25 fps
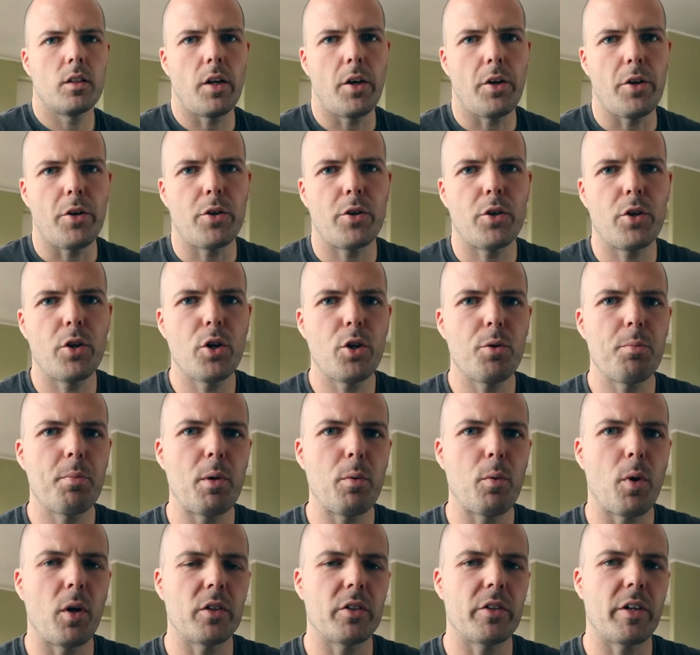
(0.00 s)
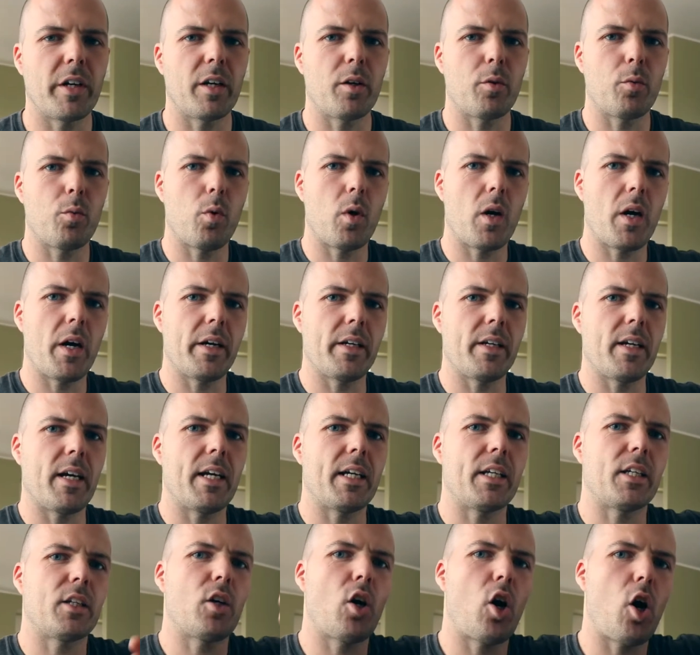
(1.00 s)
Now you could be wondering why
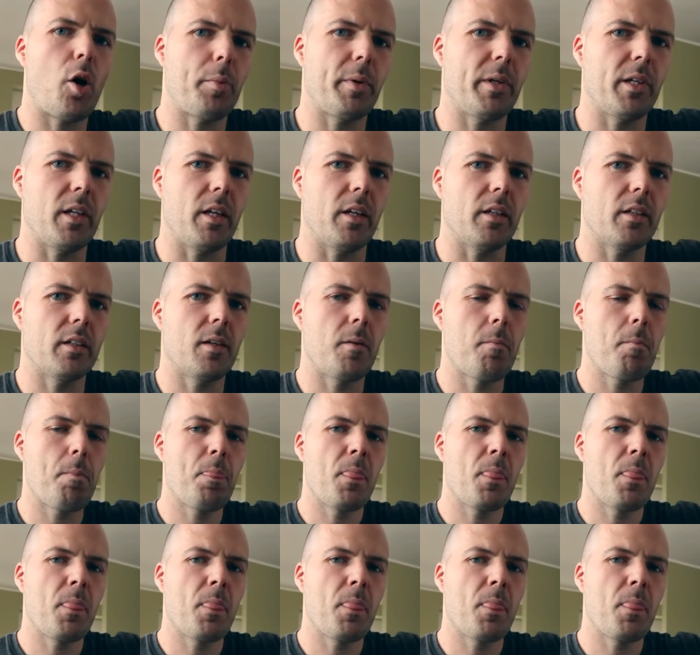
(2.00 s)
I copied it.